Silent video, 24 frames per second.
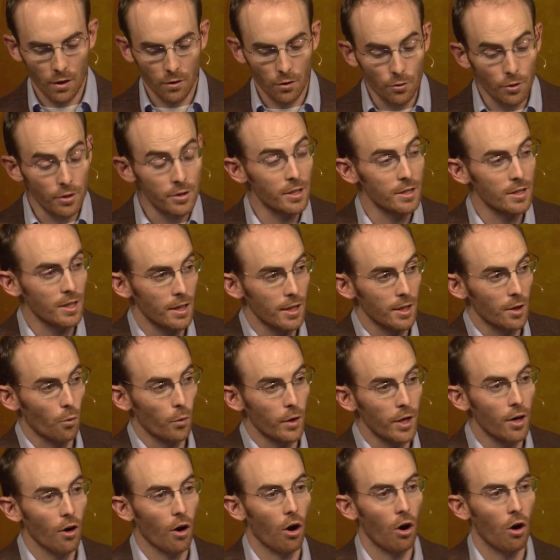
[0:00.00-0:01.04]
Lewis is clear.
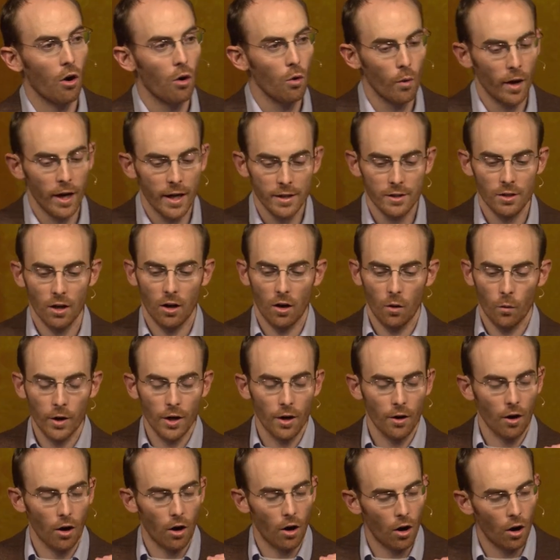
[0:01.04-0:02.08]
We are always, we
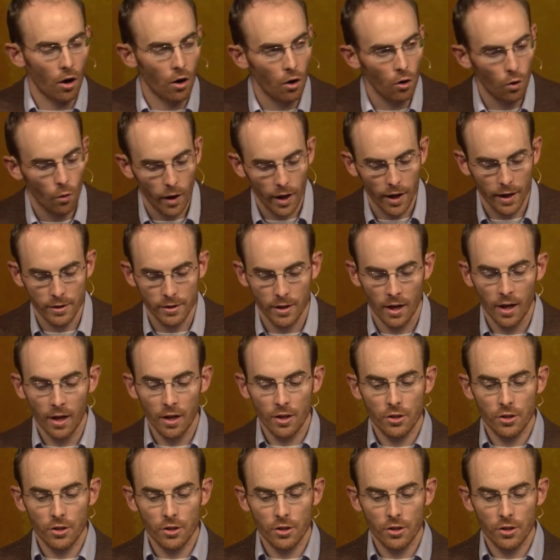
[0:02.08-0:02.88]
are always